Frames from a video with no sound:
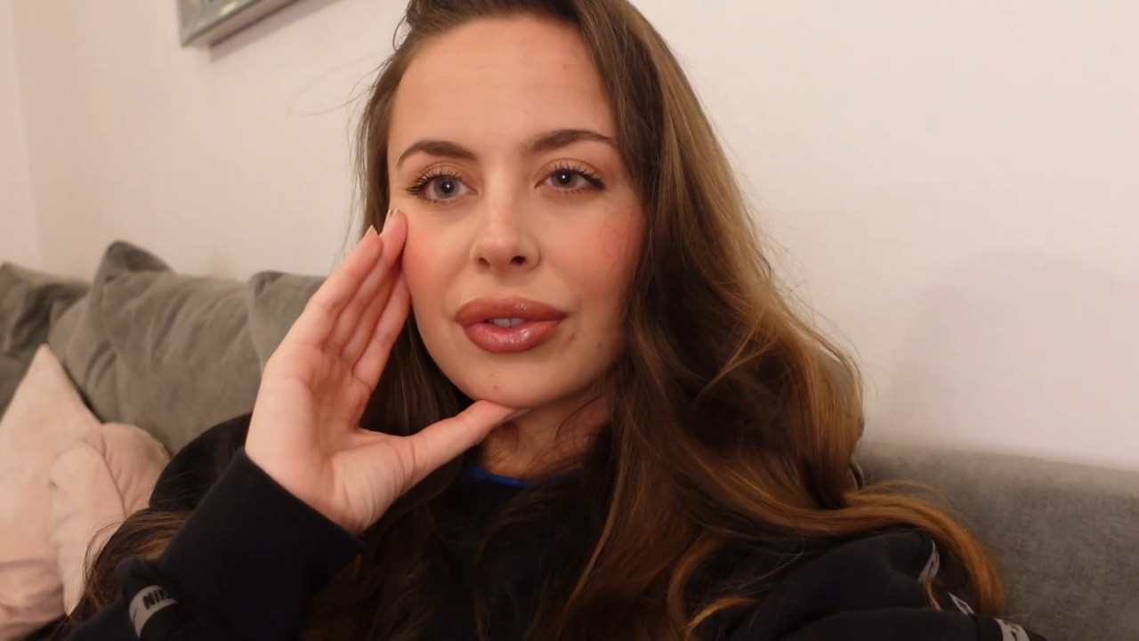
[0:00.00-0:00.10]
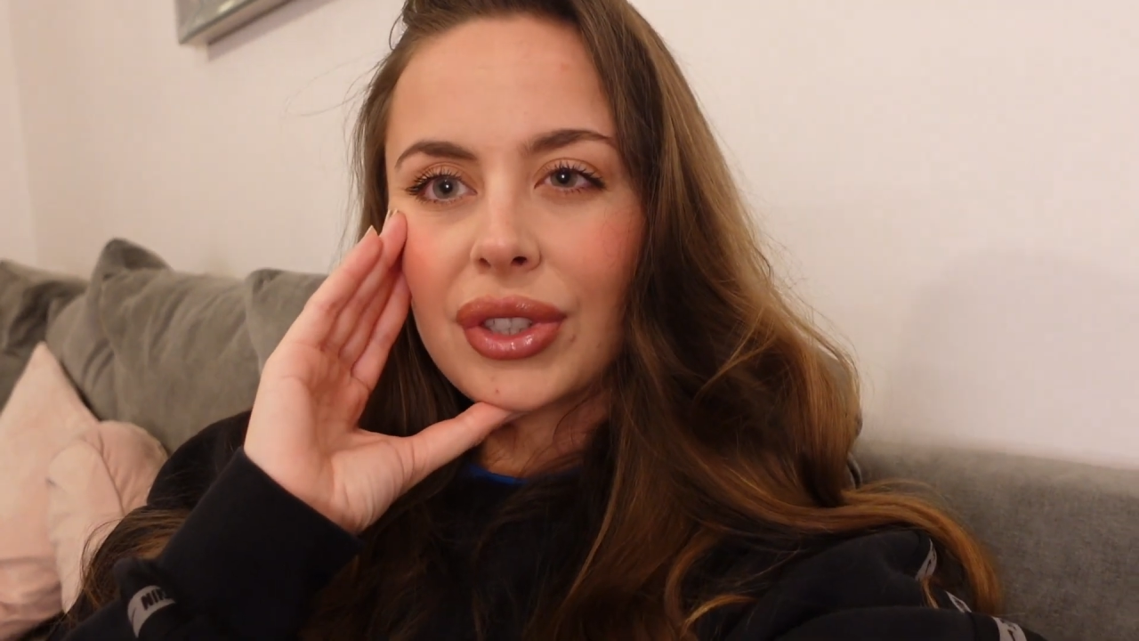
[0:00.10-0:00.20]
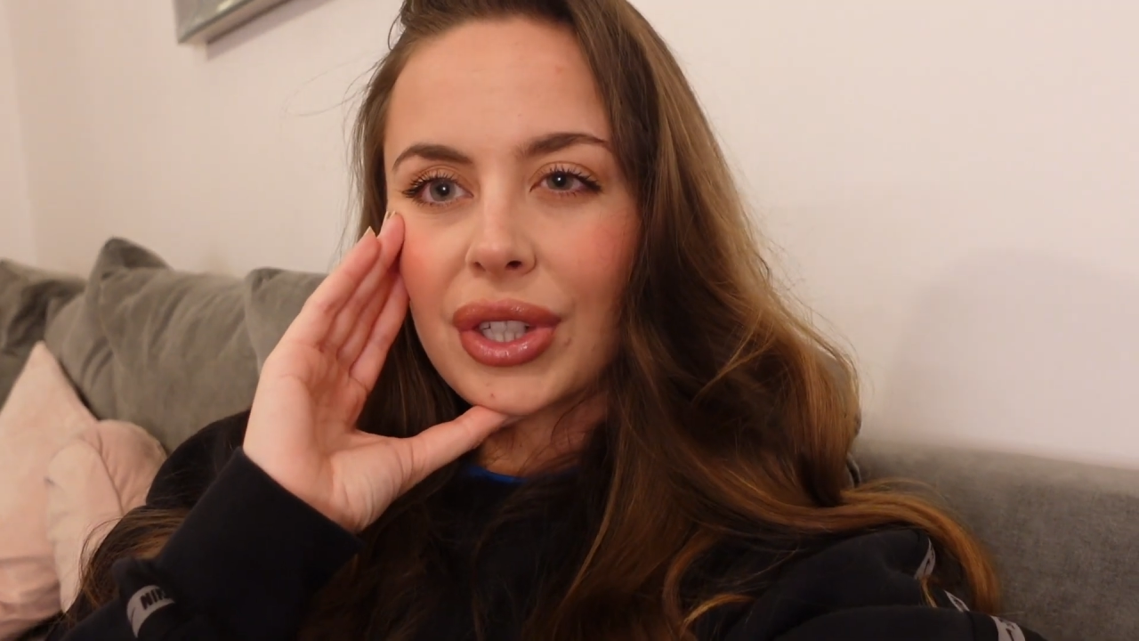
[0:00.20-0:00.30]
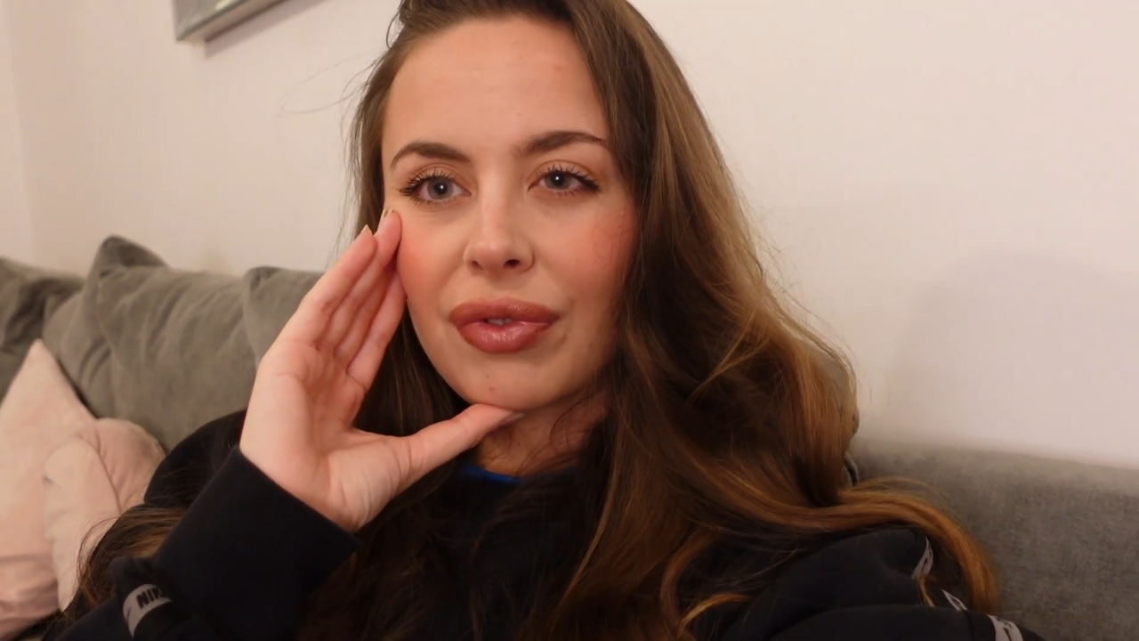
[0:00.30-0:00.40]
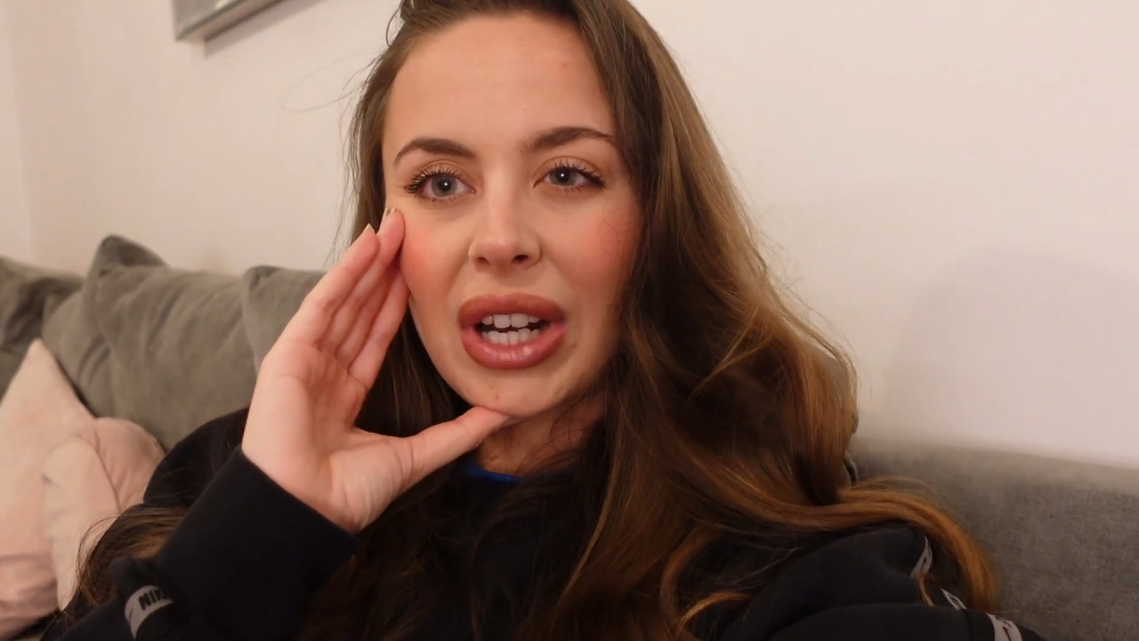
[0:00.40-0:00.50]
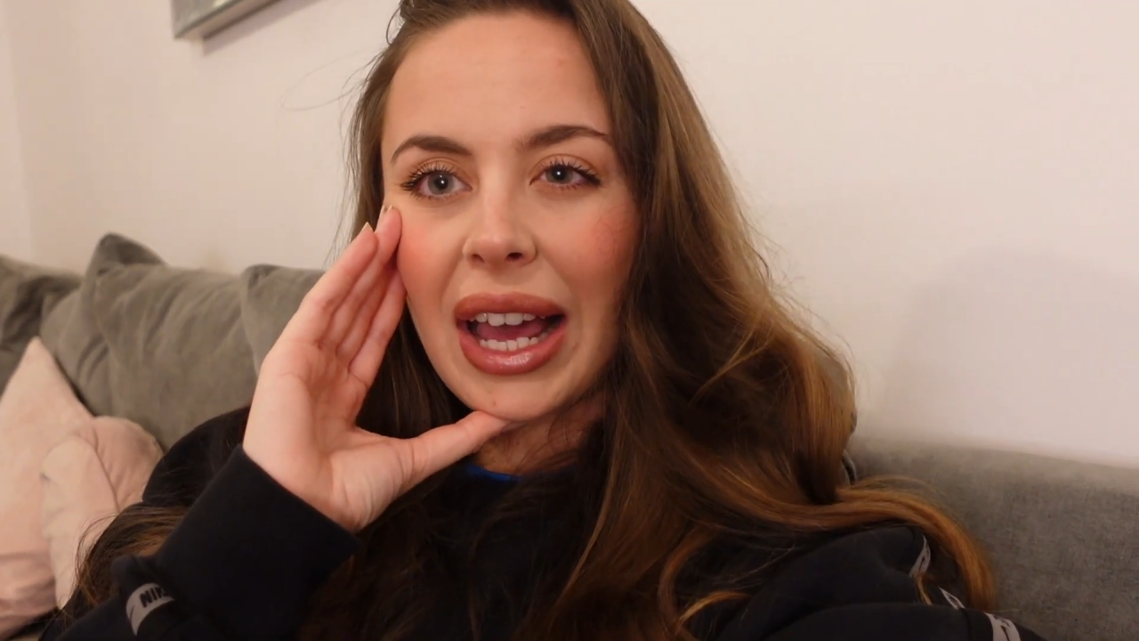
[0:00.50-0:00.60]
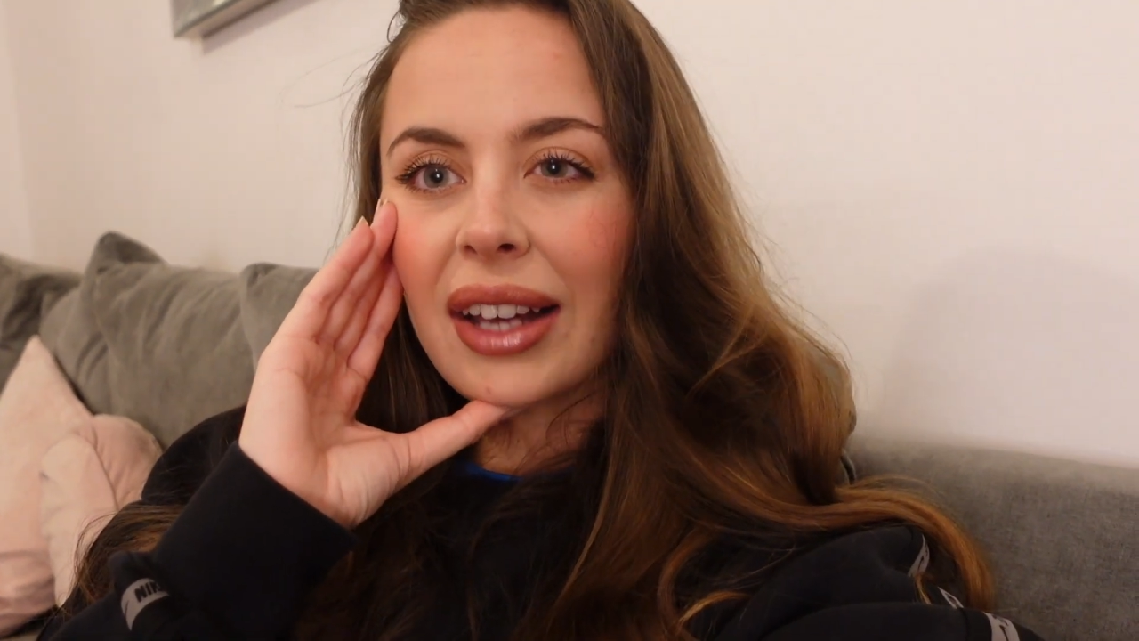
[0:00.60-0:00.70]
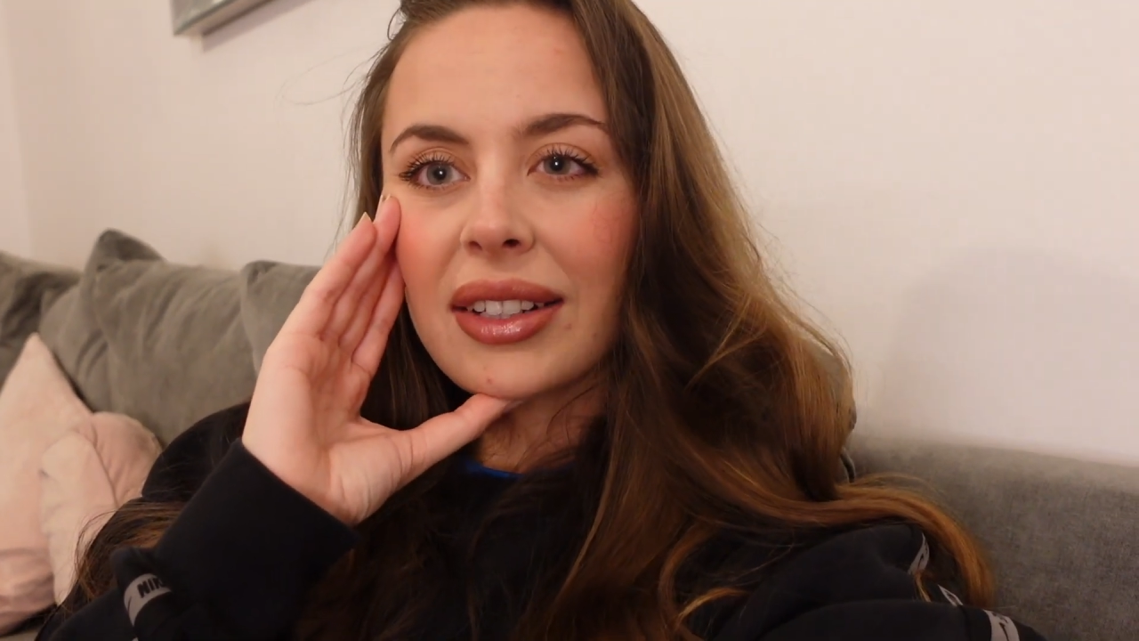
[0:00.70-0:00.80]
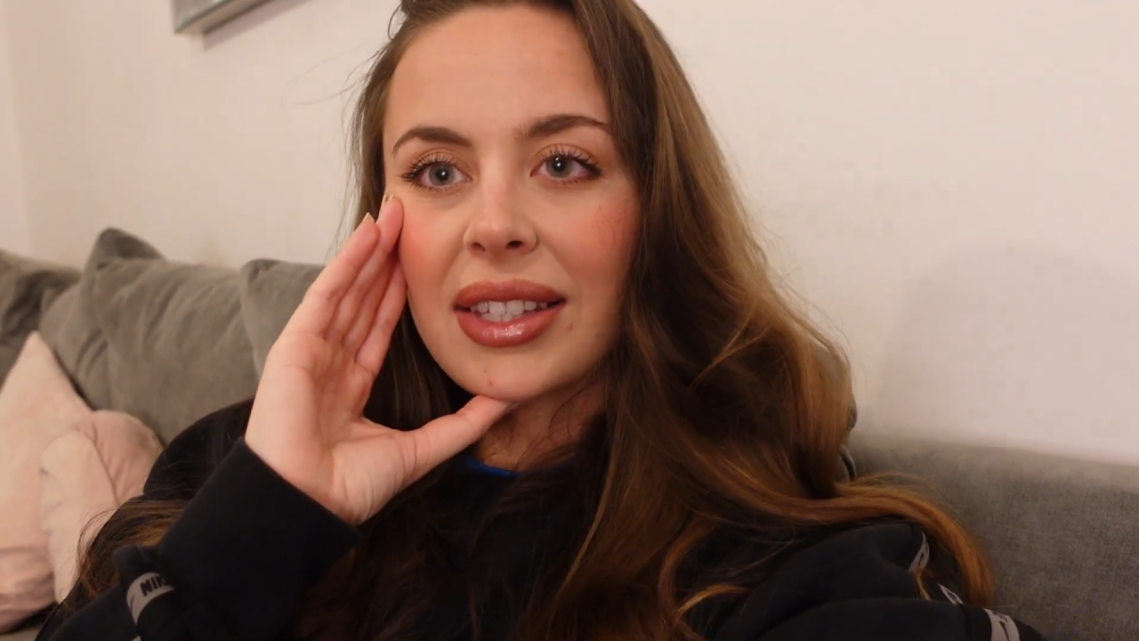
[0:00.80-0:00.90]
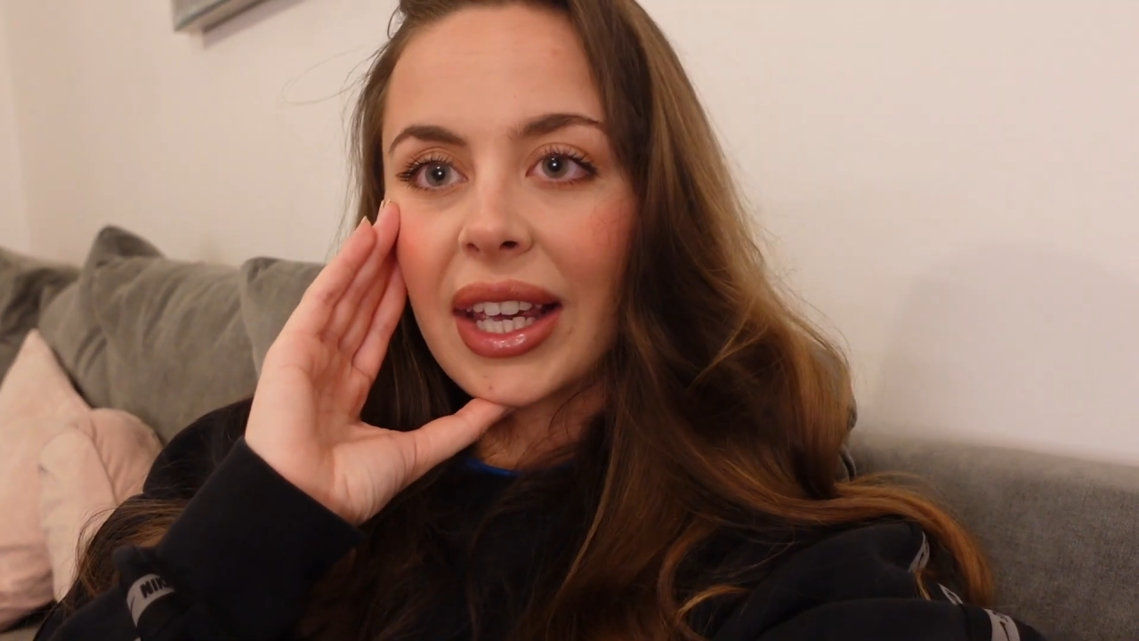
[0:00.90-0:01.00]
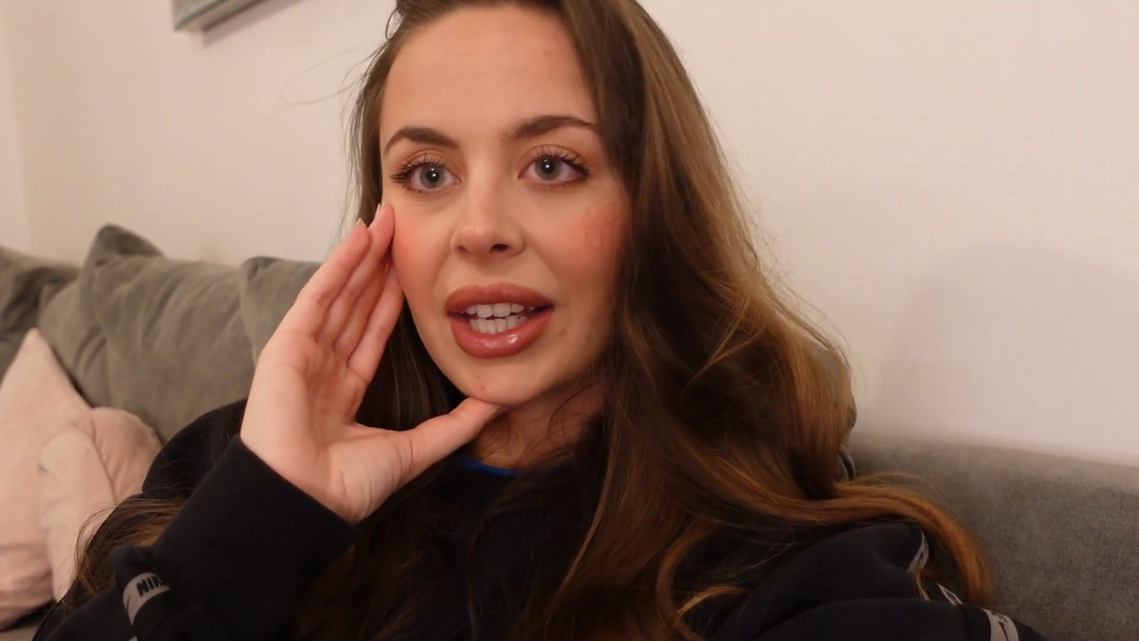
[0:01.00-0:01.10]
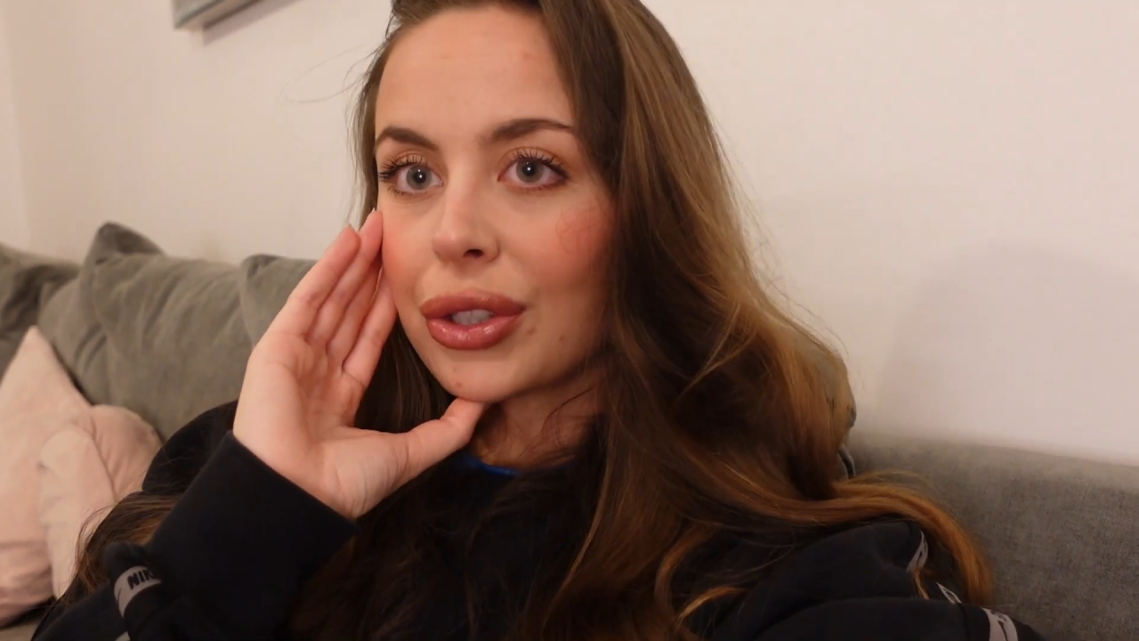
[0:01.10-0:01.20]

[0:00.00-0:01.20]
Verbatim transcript: just relaxing